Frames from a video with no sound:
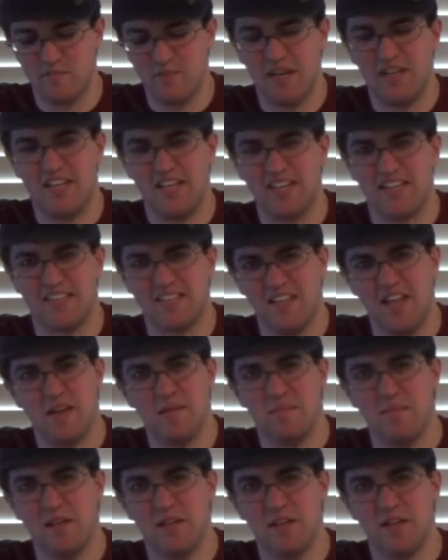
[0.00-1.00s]
by like
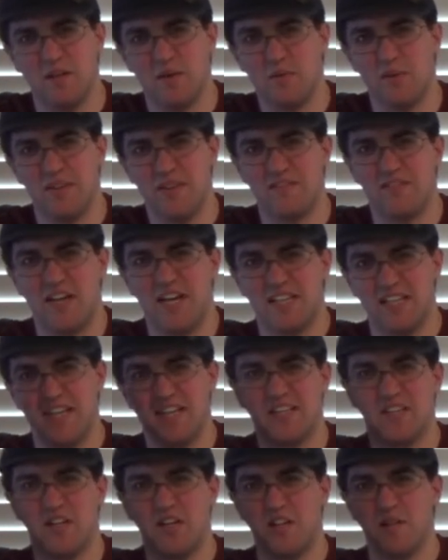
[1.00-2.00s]
Glenn Miller where they've got
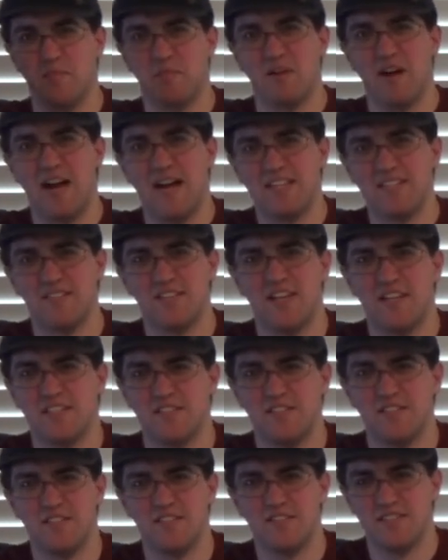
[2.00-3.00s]
like all the brass
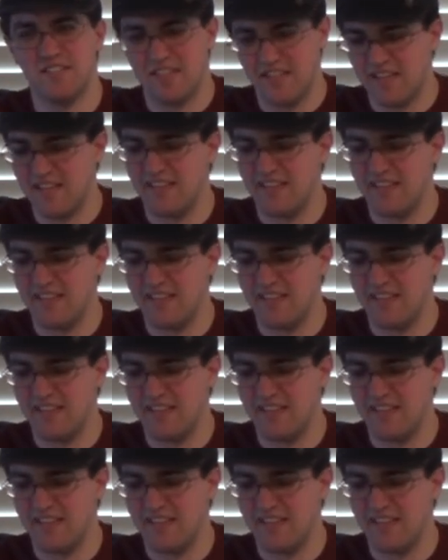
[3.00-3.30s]
sections.